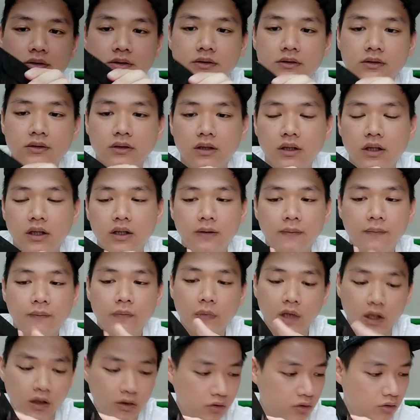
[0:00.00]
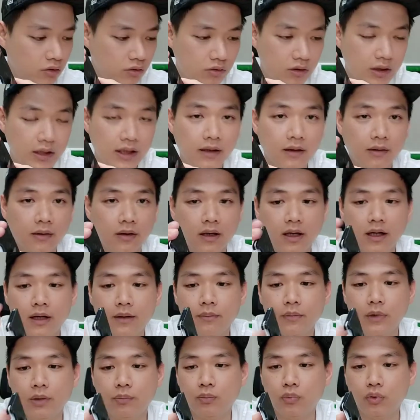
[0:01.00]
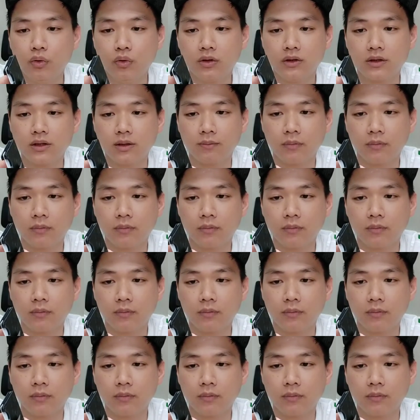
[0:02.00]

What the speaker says: okay, so let me put some